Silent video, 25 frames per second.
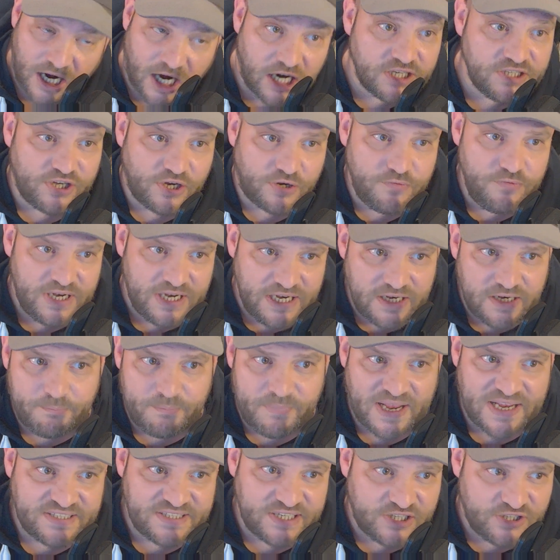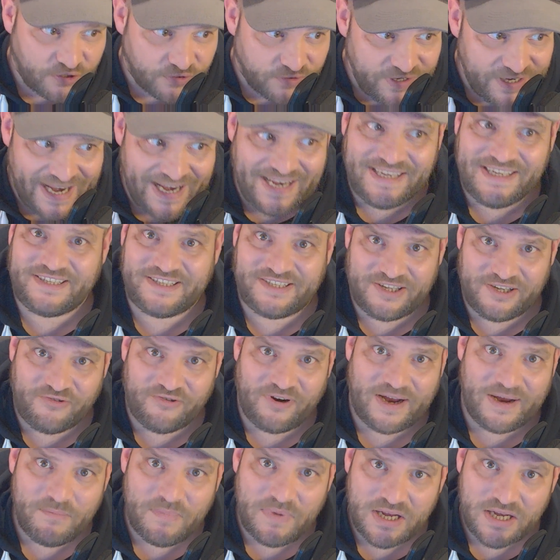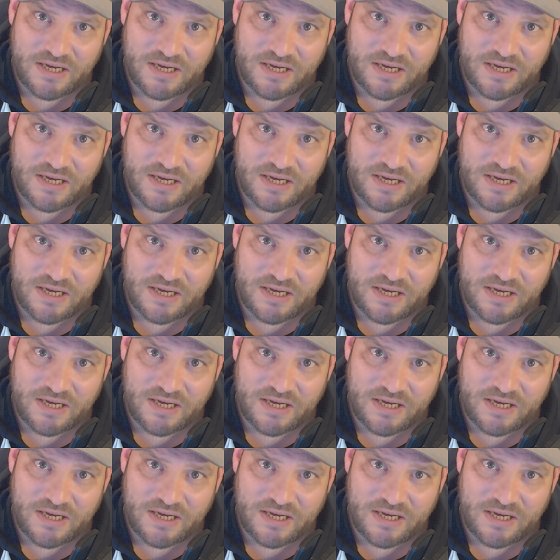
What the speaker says: I don't need a message on Instagram.